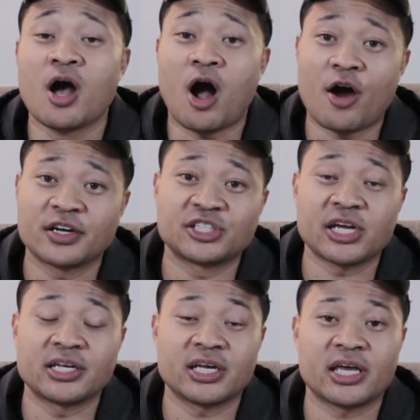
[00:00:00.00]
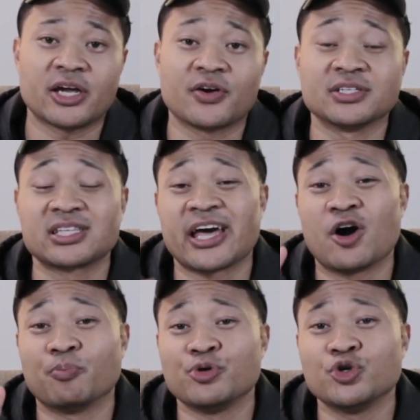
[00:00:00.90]
our agenda here is to
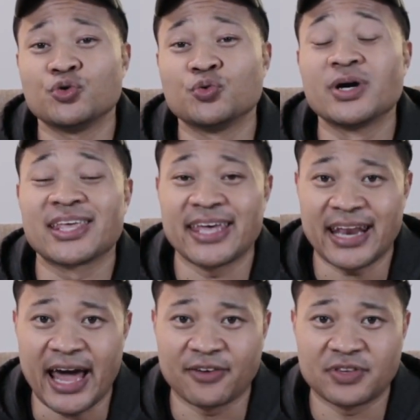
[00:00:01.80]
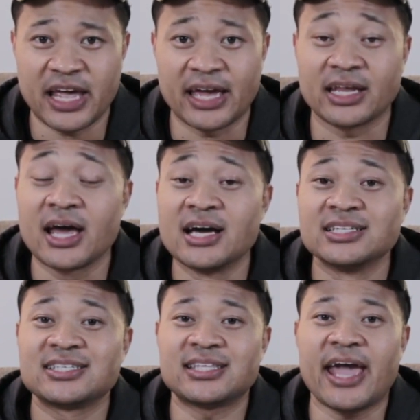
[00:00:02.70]
help you get out of debt,
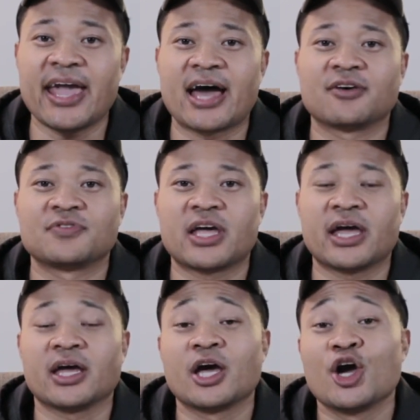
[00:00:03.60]
stay out of debt,